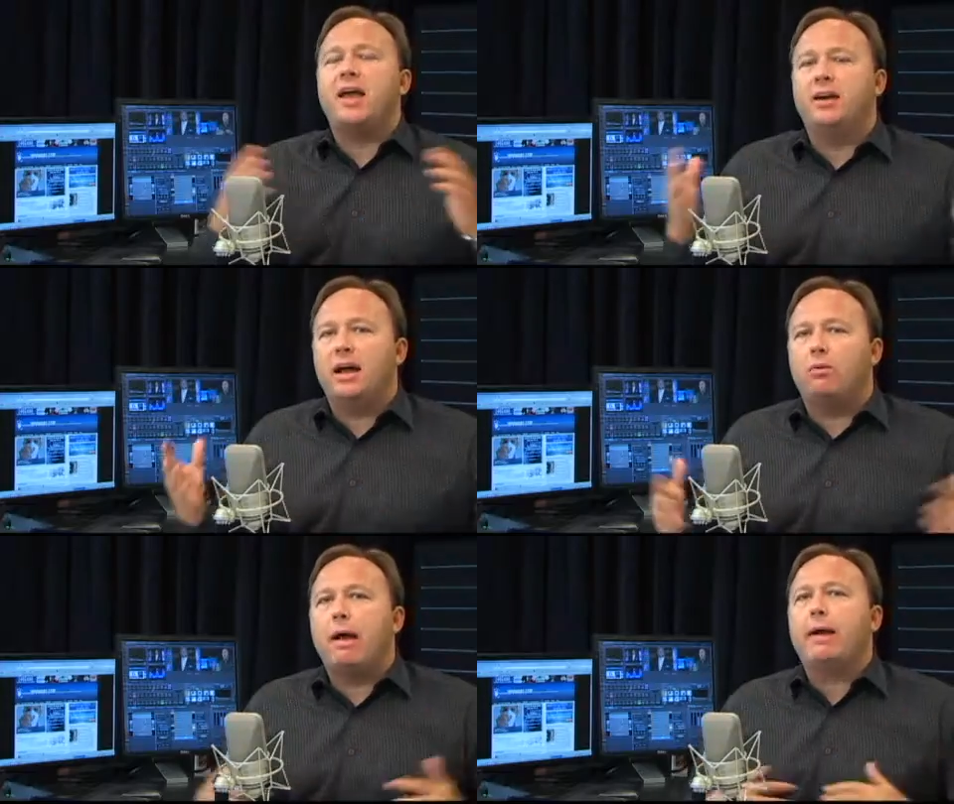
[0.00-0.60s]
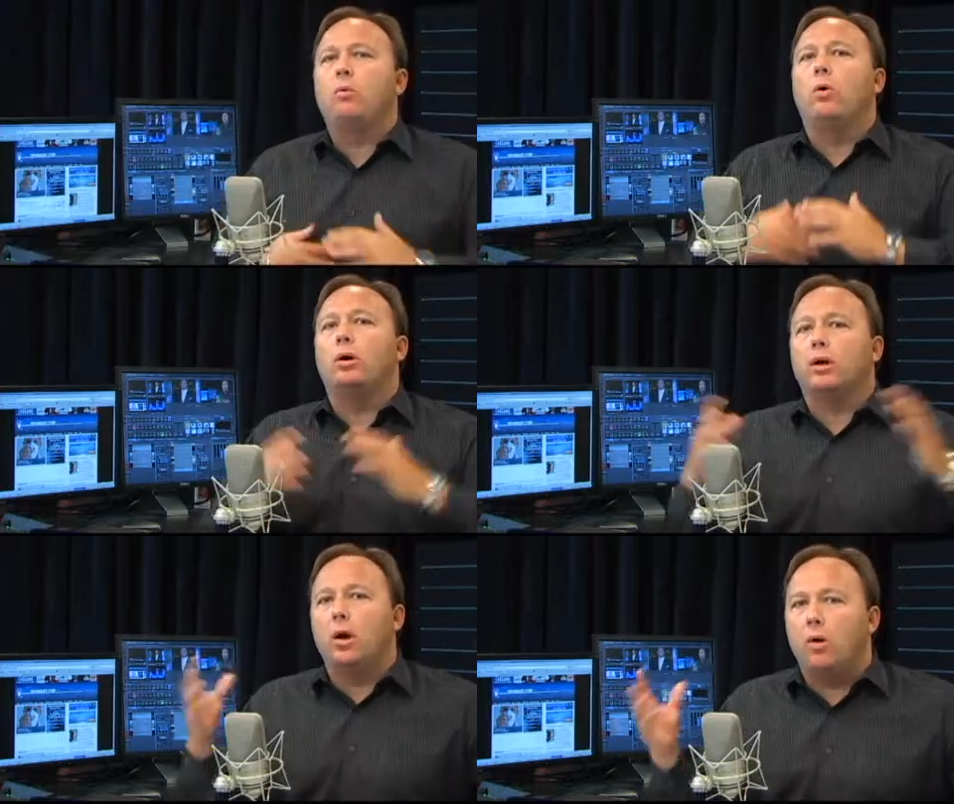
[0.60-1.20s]
and Iraq war
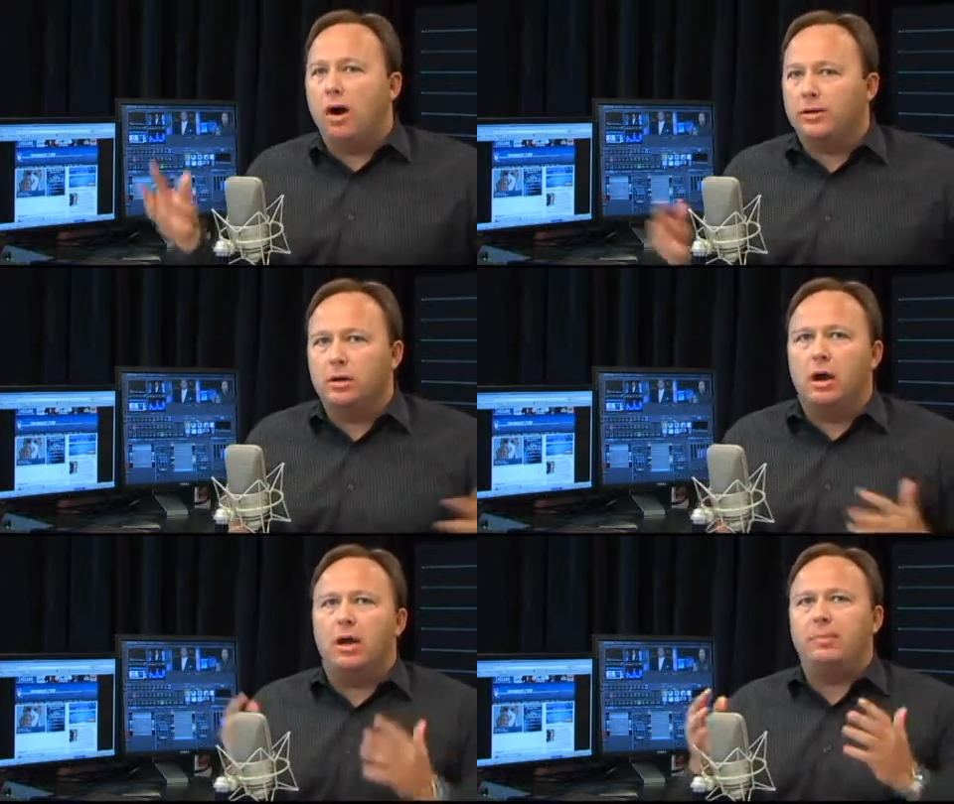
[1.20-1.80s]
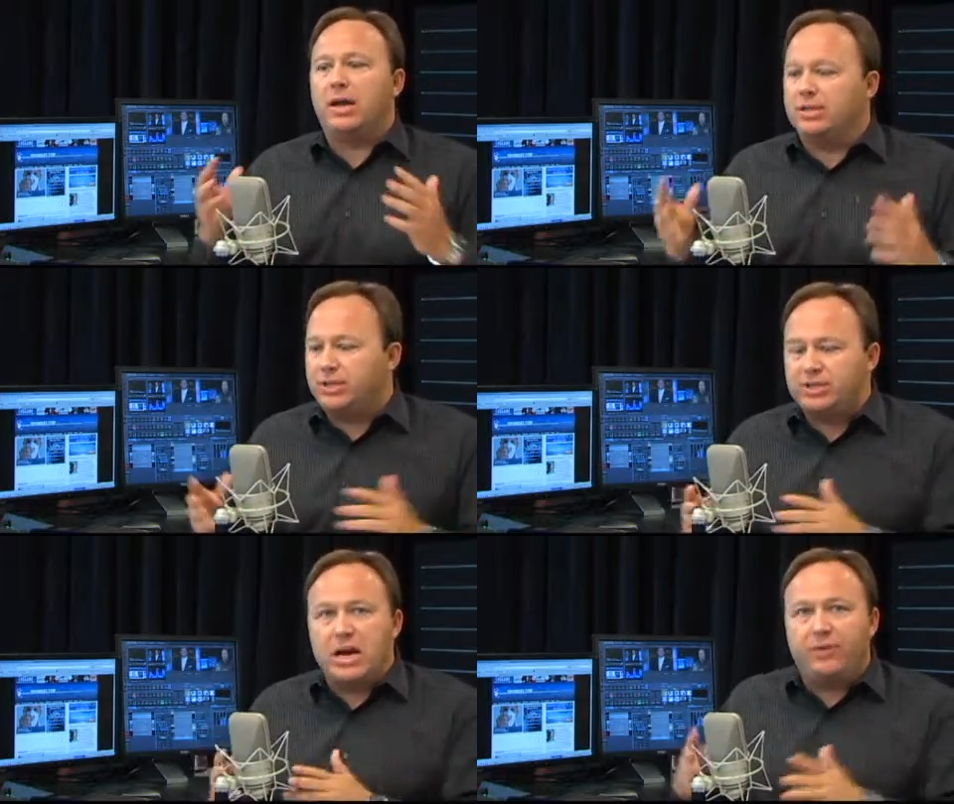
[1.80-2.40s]
to go on, because
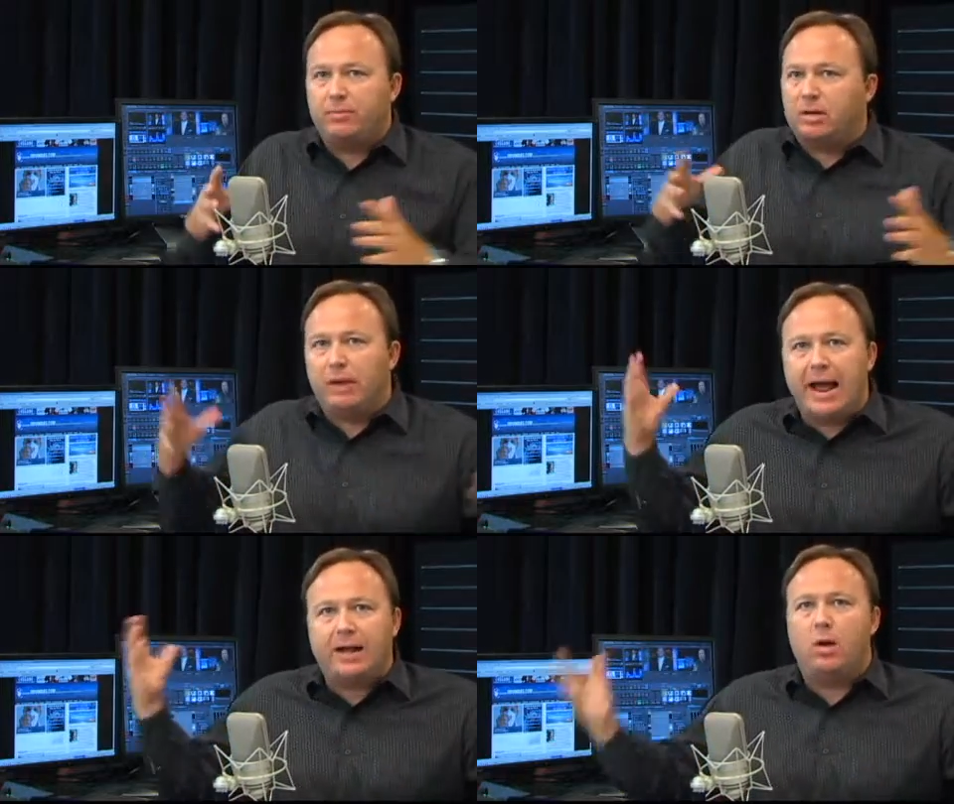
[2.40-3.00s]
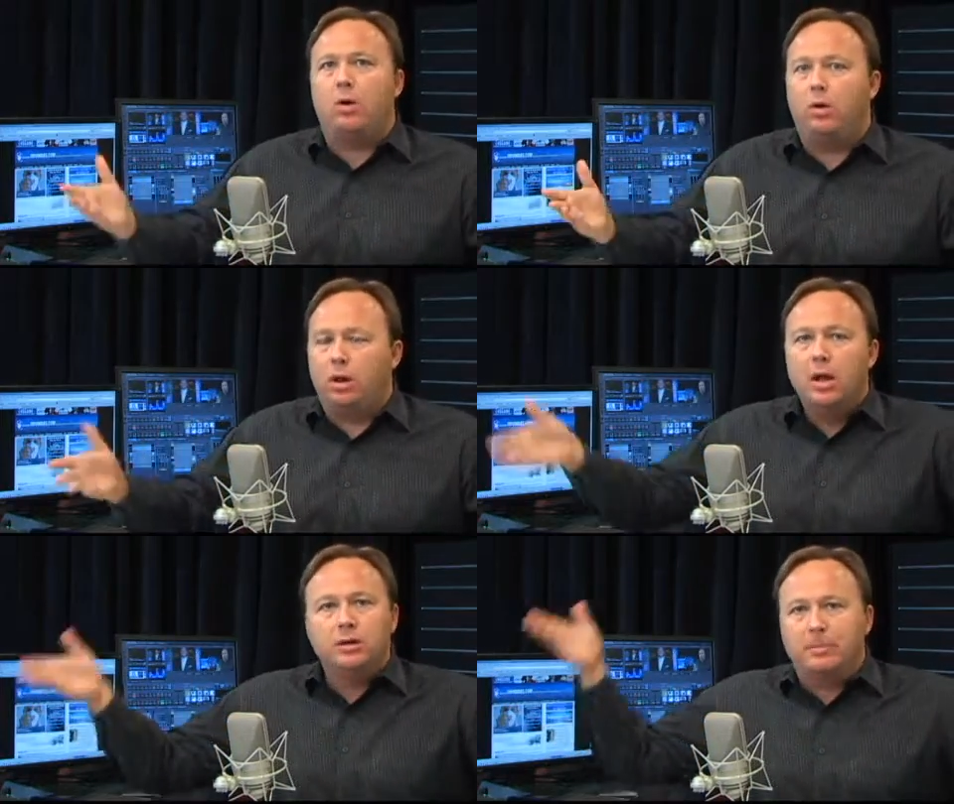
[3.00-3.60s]
it's nothing but a black hole
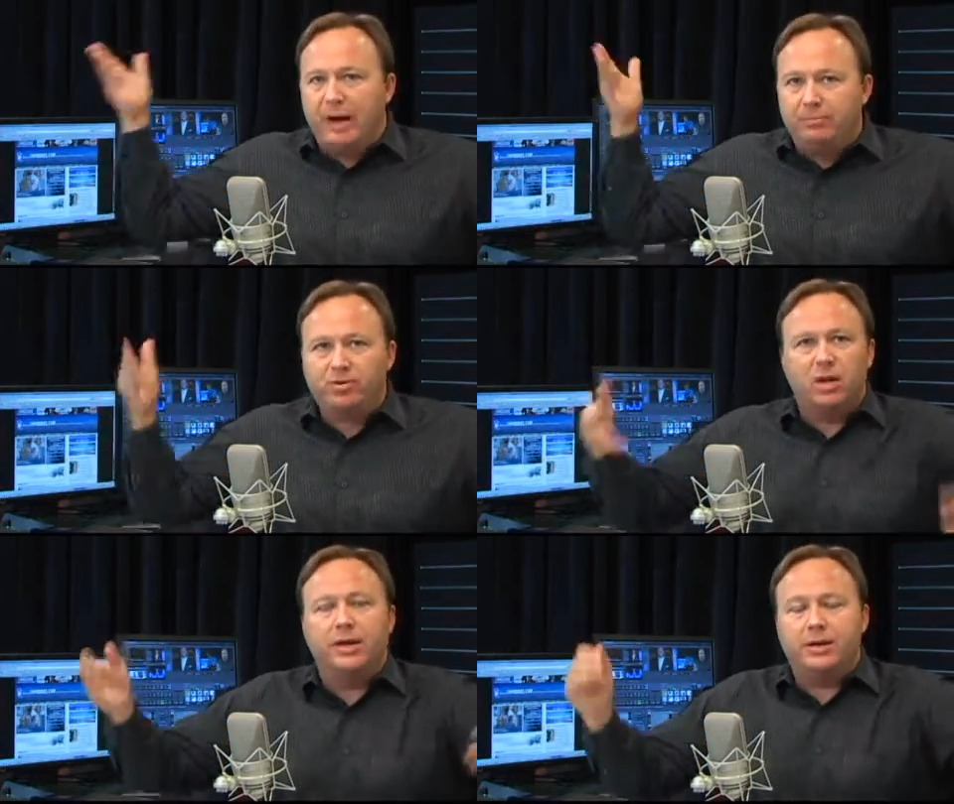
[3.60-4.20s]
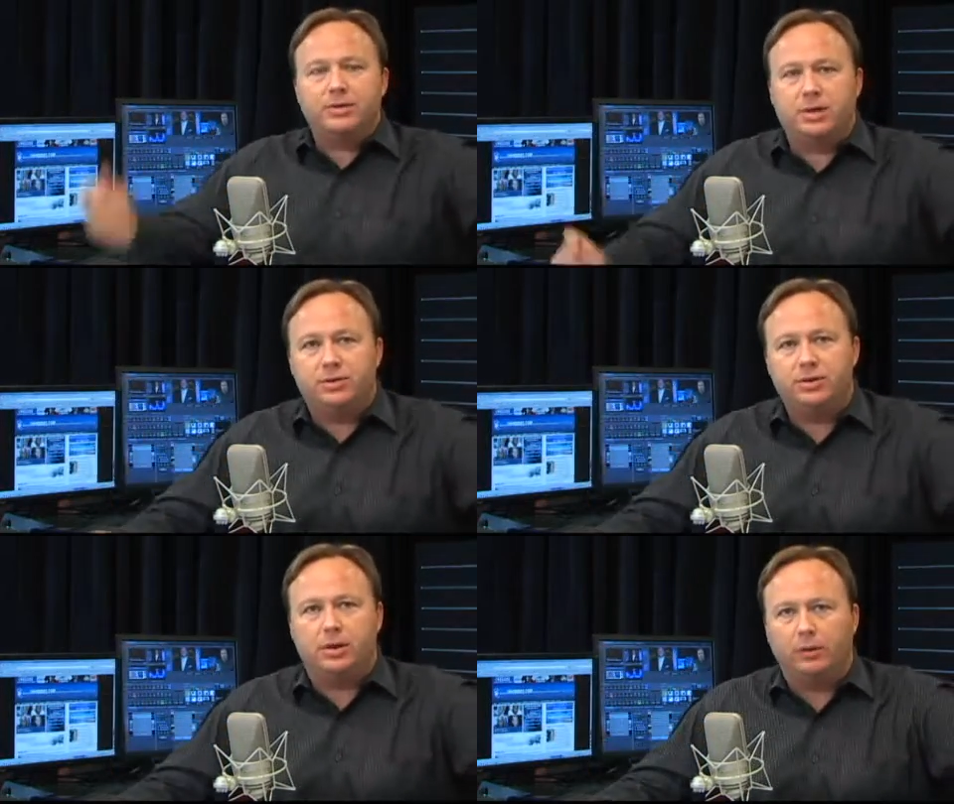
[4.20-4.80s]
to pump trillions
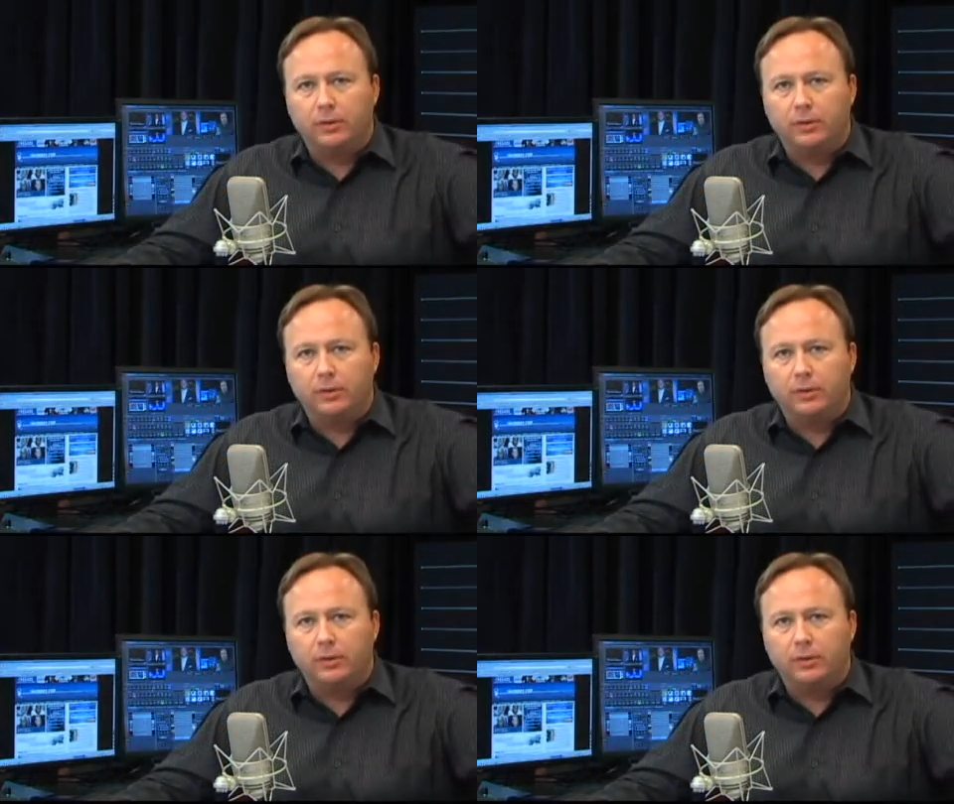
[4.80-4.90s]
into.